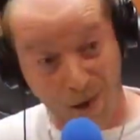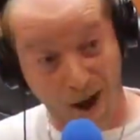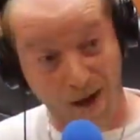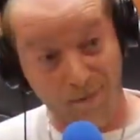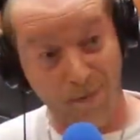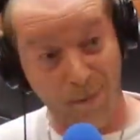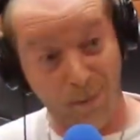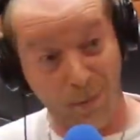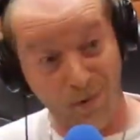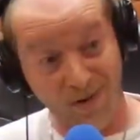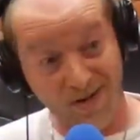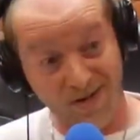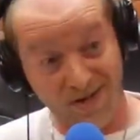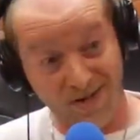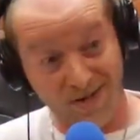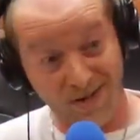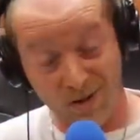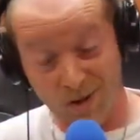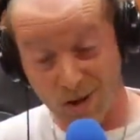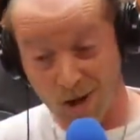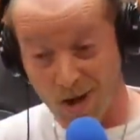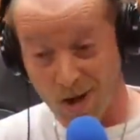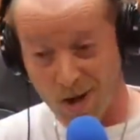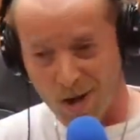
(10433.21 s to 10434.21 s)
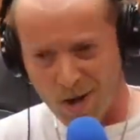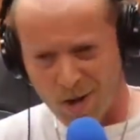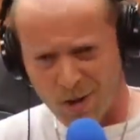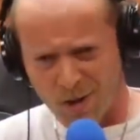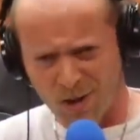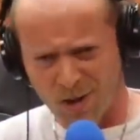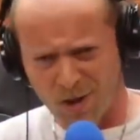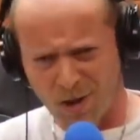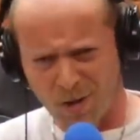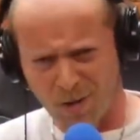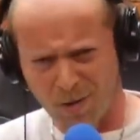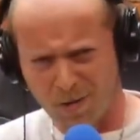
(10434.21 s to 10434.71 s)
private prisons.
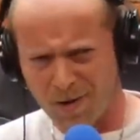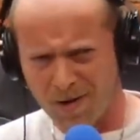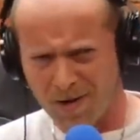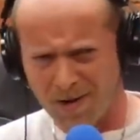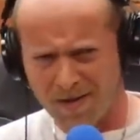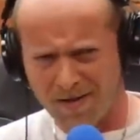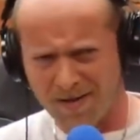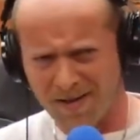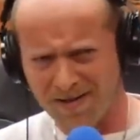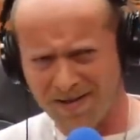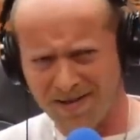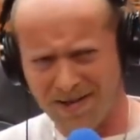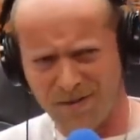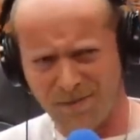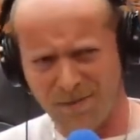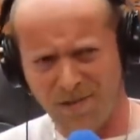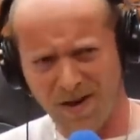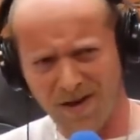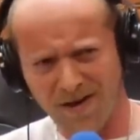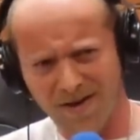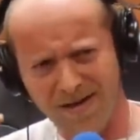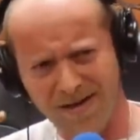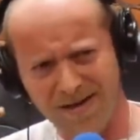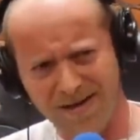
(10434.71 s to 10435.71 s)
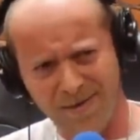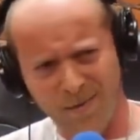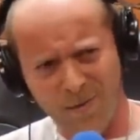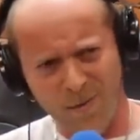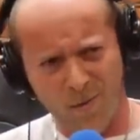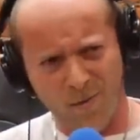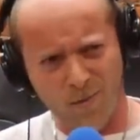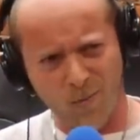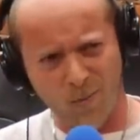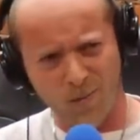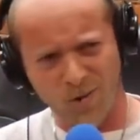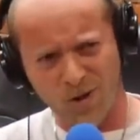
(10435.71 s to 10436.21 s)
So there's this very
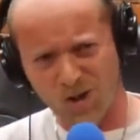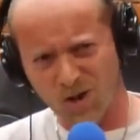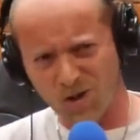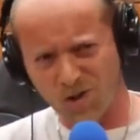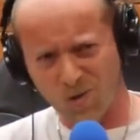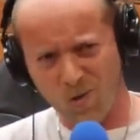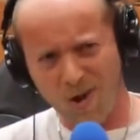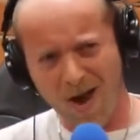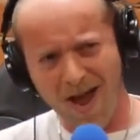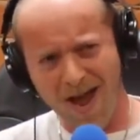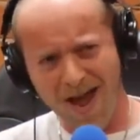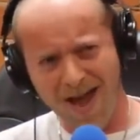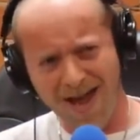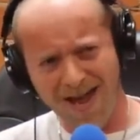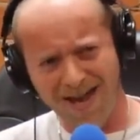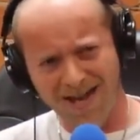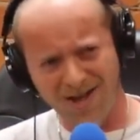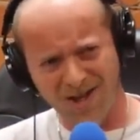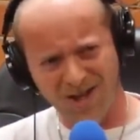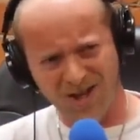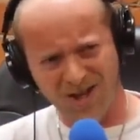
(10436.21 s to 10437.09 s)
strange